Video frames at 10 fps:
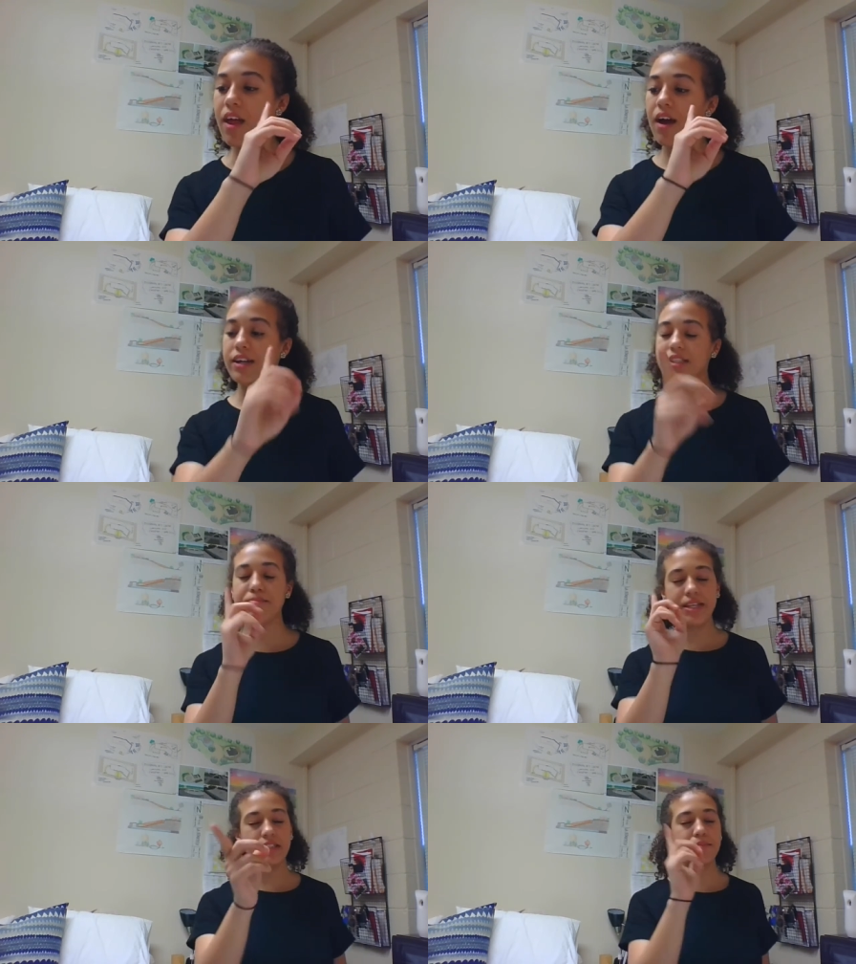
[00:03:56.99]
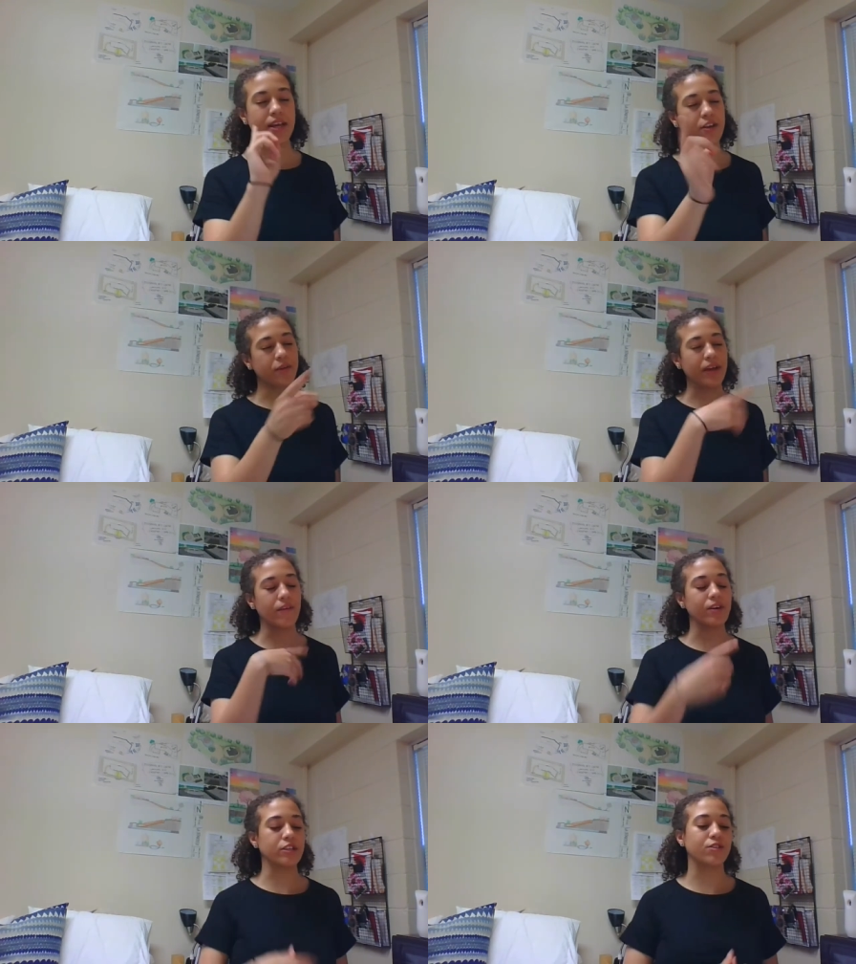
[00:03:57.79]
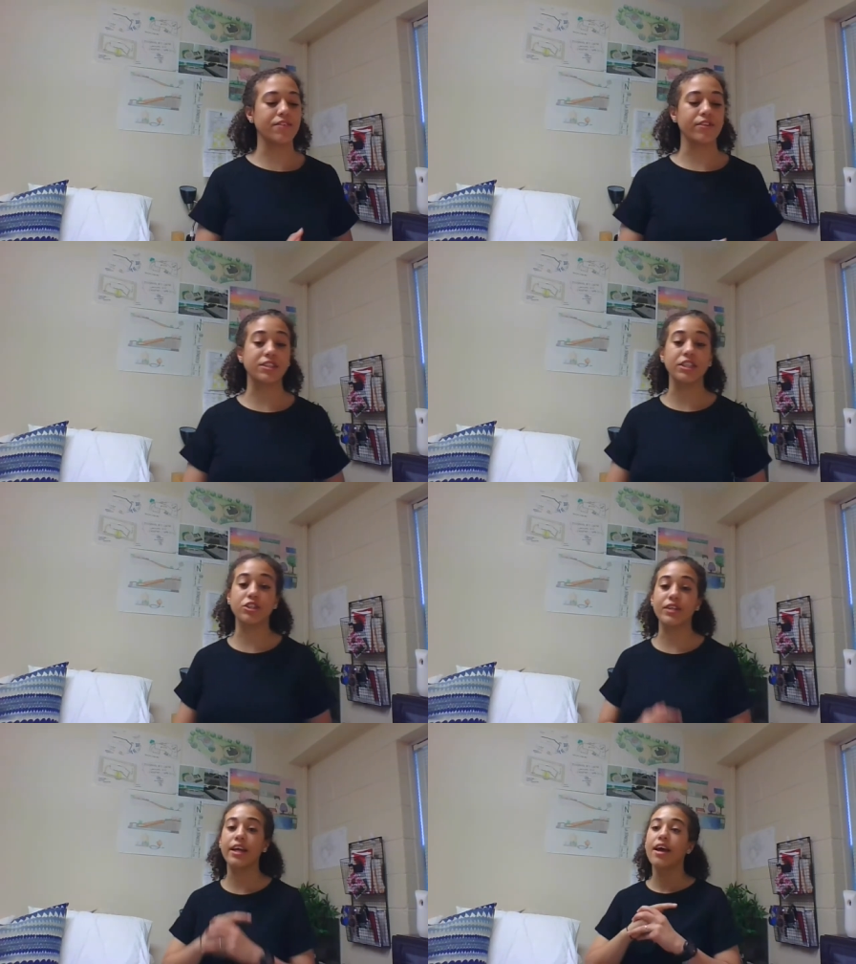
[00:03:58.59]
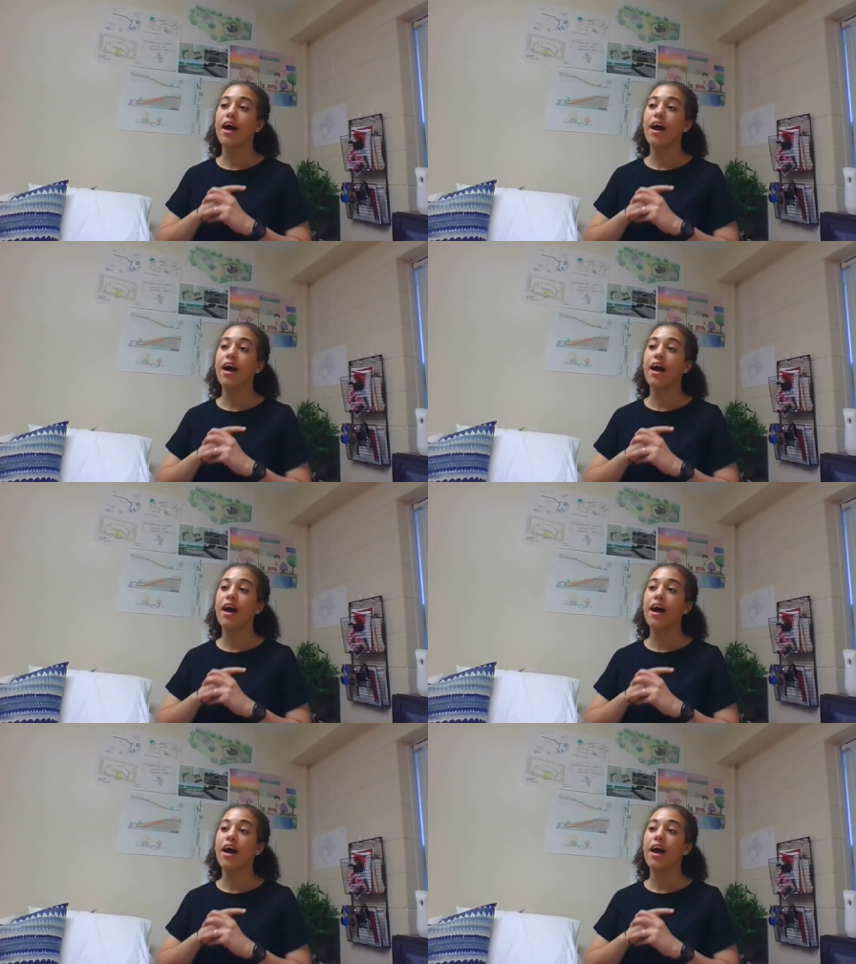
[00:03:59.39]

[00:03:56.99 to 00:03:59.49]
to meant to be a new Negro in the 21st century.